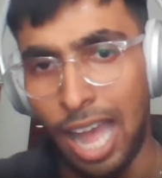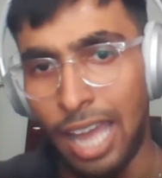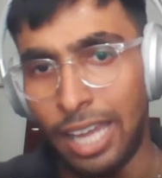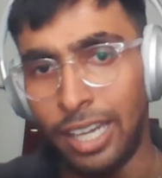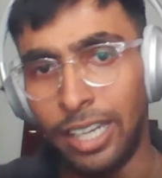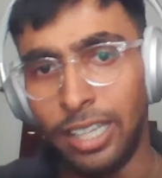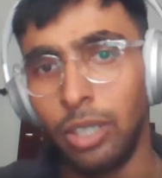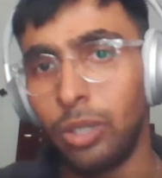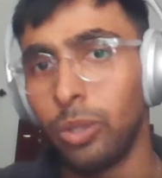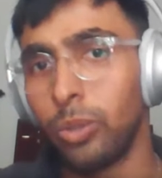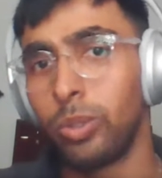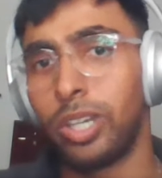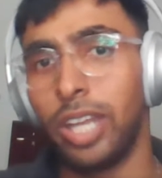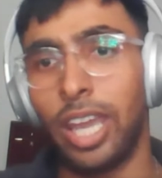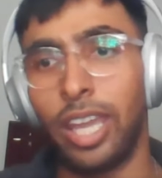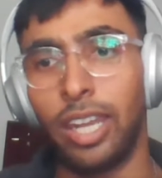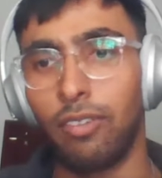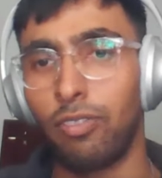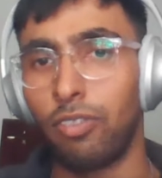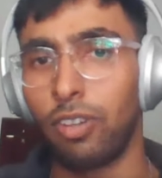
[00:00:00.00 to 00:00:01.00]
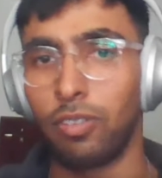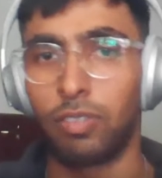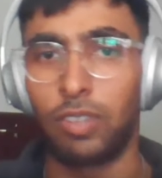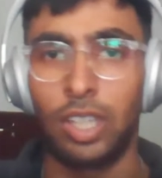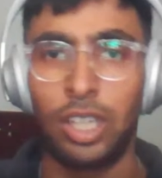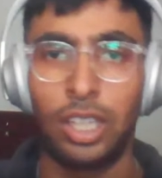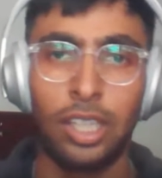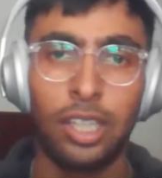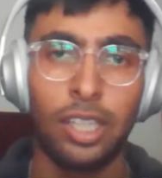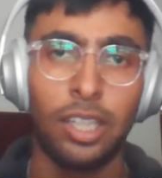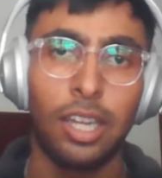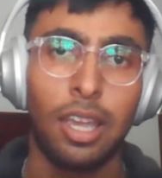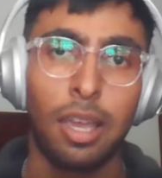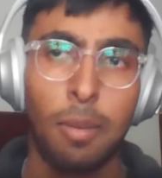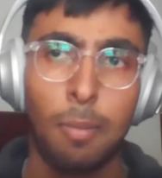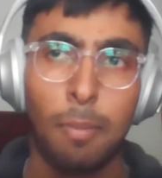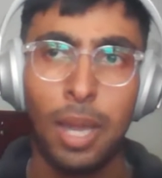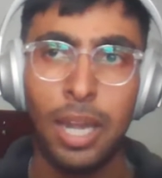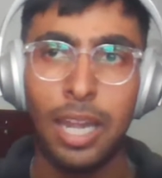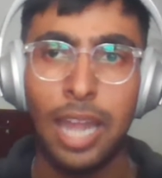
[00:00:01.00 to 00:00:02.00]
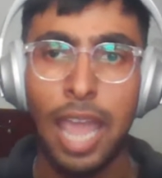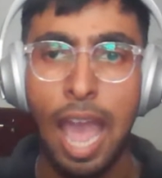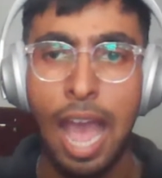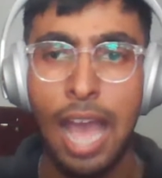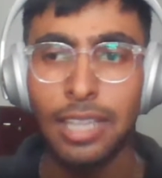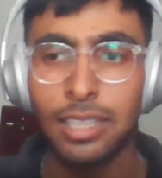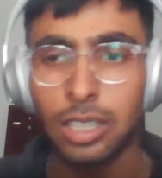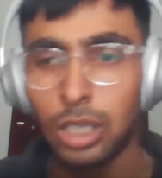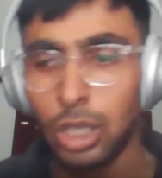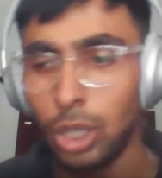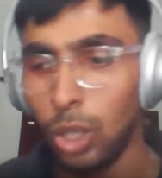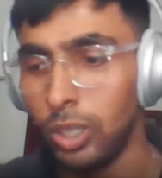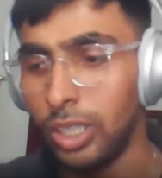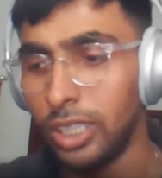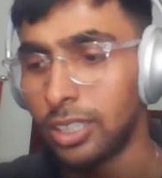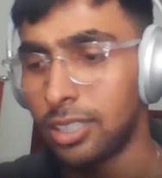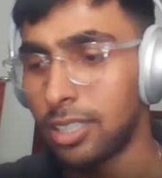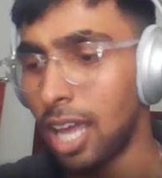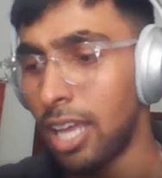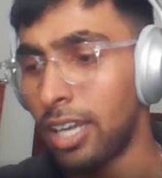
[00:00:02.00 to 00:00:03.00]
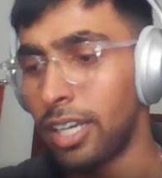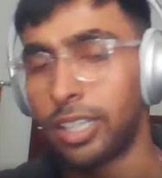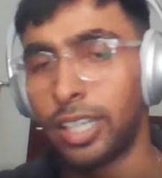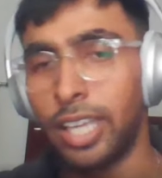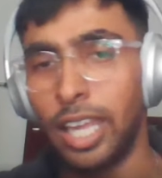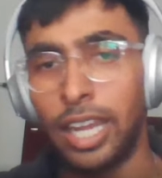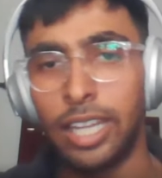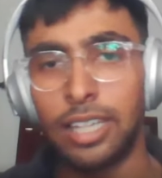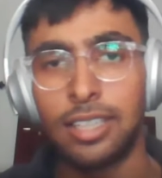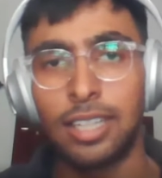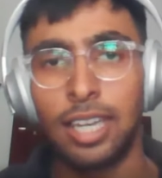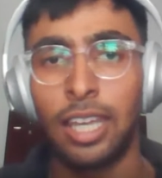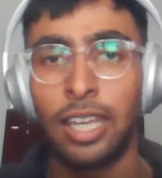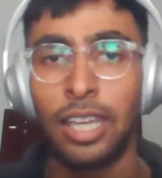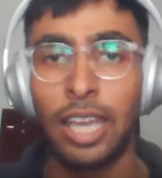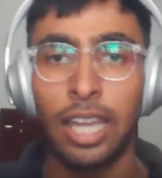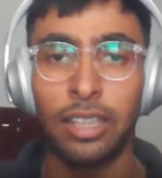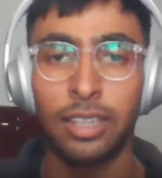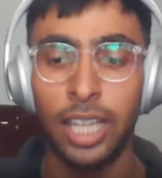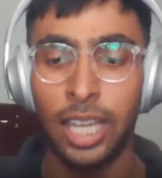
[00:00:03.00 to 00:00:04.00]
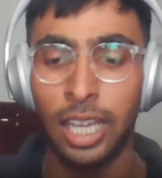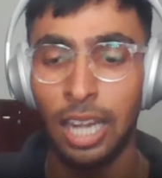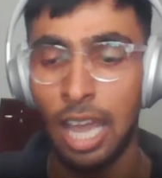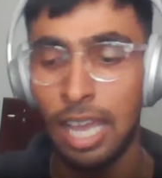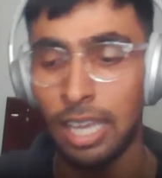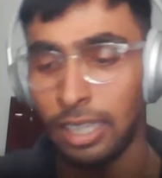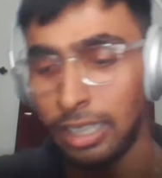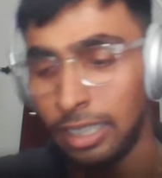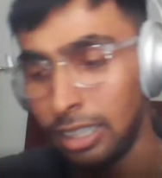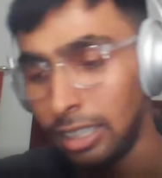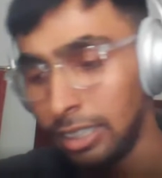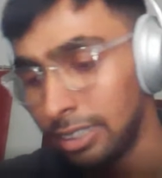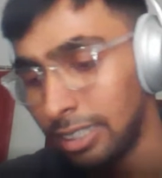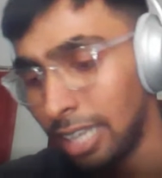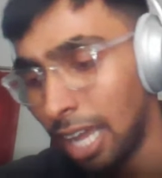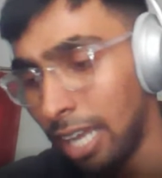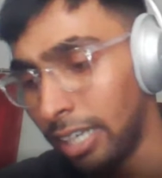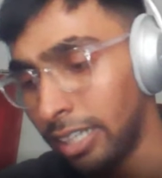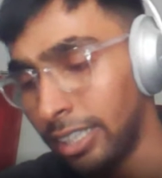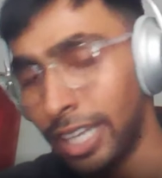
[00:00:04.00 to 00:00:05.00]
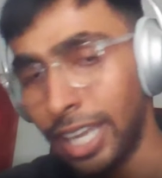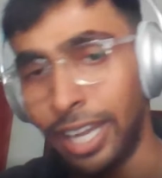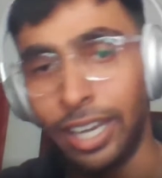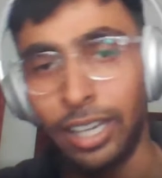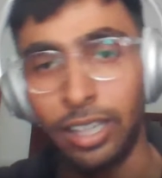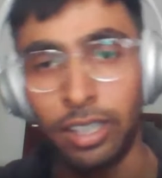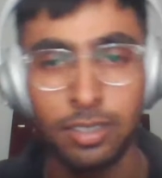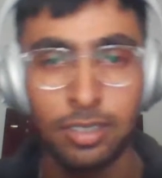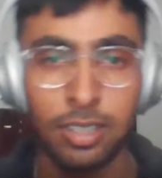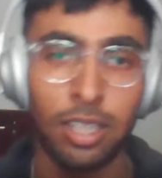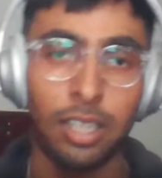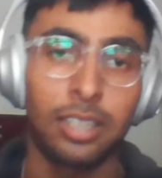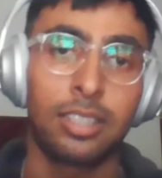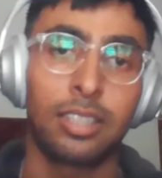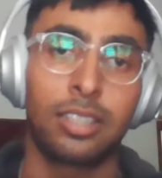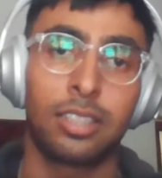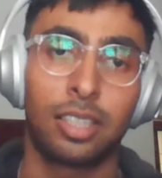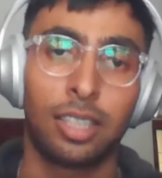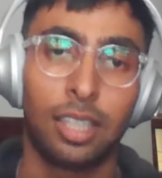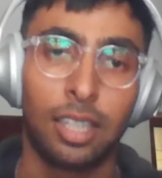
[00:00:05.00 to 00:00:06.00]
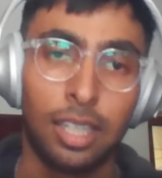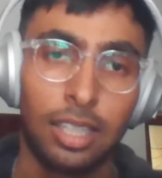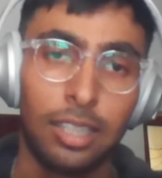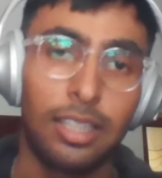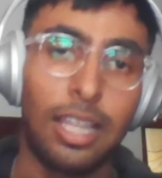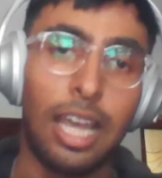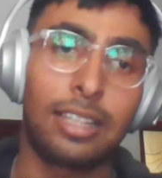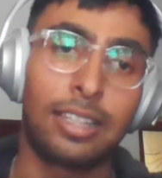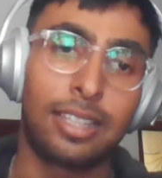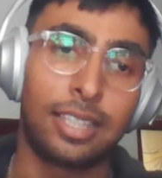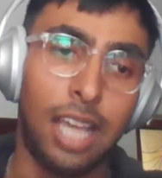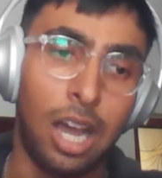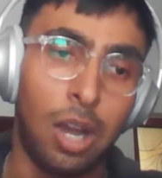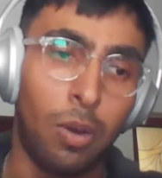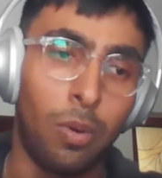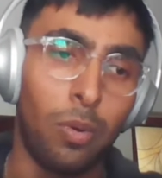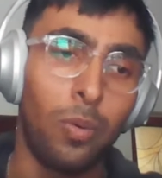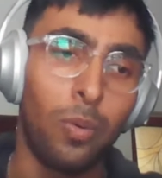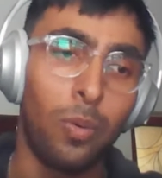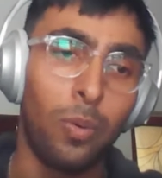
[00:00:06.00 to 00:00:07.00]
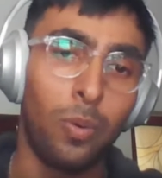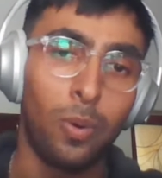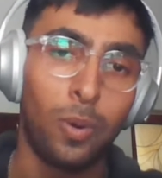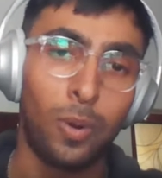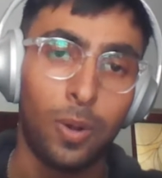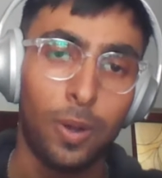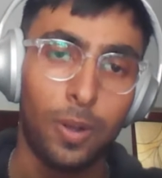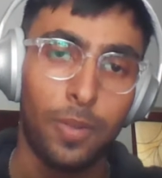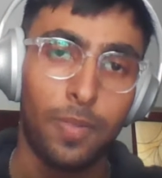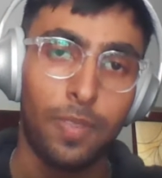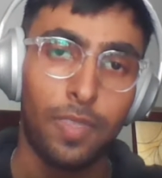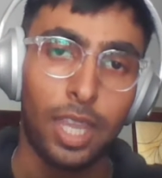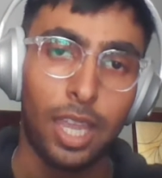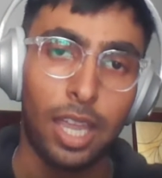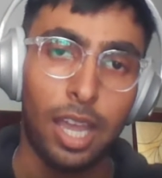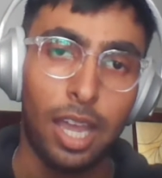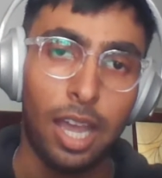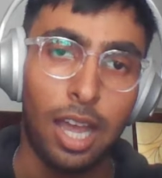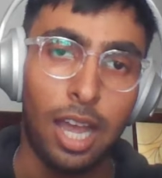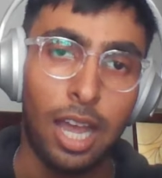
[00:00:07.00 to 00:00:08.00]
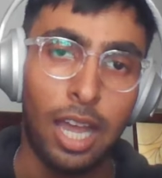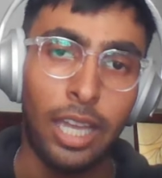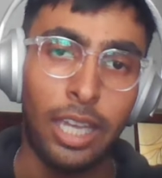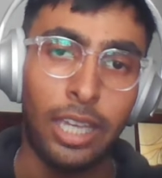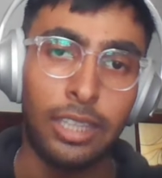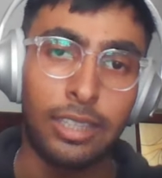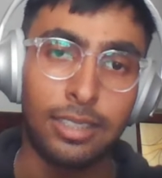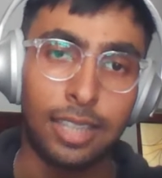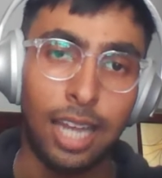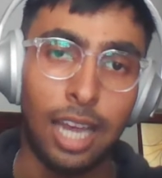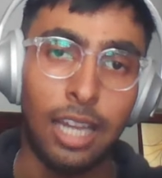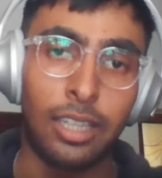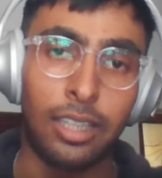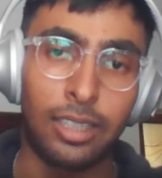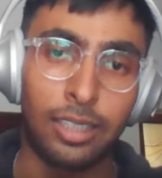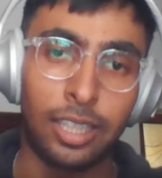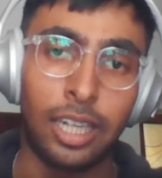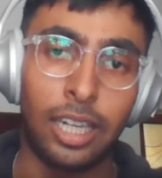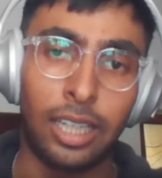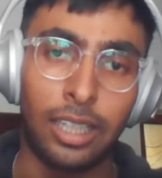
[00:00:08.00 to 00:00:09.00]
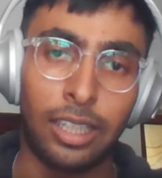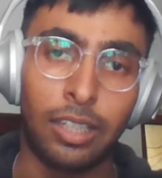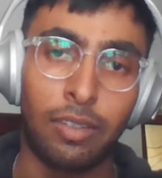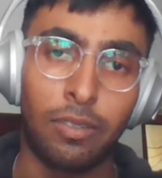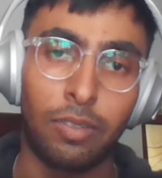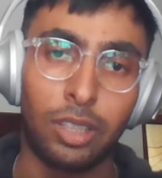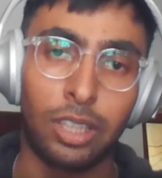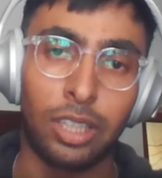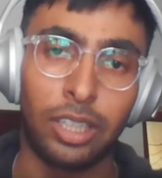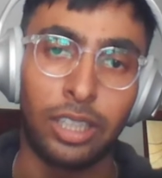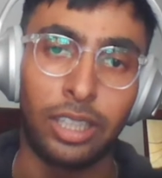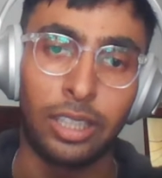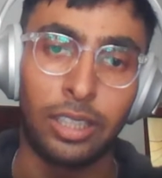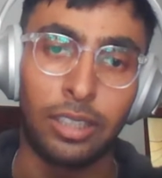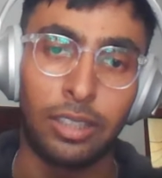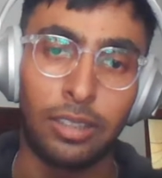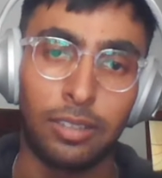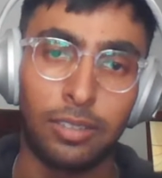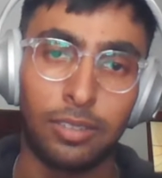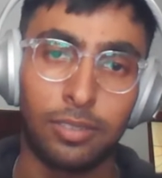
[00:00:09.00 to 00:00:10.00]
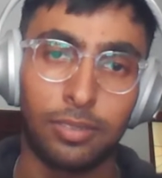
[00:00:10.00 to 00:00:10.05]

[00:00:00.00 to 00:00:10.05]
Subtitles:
didn't do 10, 15, but yeah, I slowly started connecting and then I started getting results. That's how I started connecting with LinkedIn.